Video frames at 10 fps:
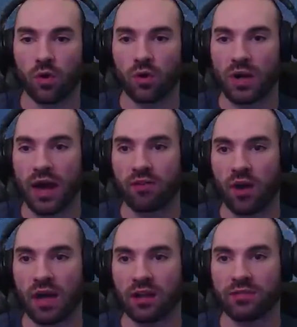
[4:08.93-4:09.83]
we have
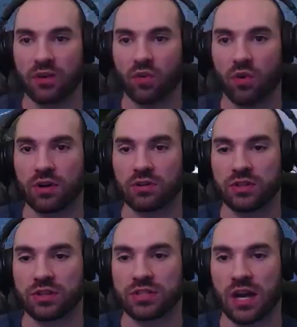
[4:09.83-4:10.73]
our elevator over here to
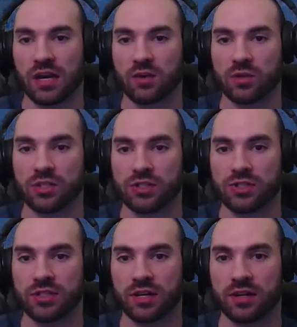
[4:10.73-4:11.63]
the side, which
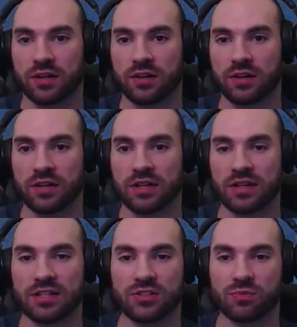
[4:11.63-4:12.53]
is, uh, it,
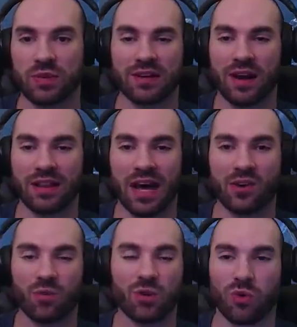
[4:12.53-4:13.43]
it's, a ladder
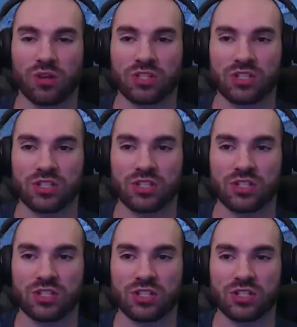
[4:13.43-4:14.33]
would work just
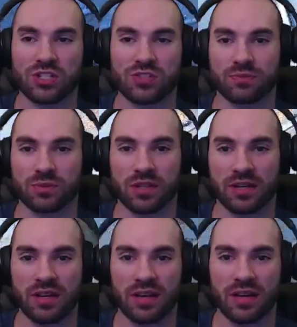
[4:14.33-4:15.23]
fine. I just was like,
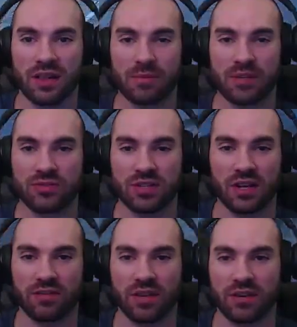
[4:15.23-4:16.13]
hey, eh, let me use the
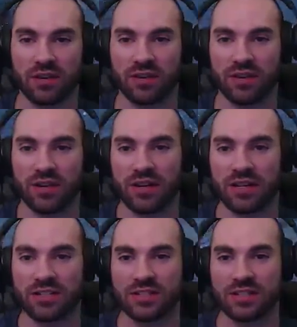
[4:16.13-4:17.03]
elevator.
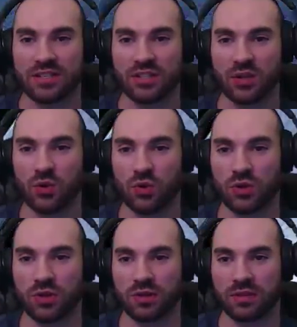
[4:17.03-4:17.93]
It's, it's a
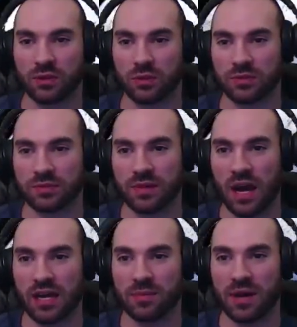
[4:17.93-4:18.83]
cool little
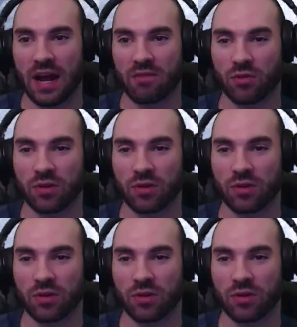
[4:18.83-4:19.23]
item, and I haven't really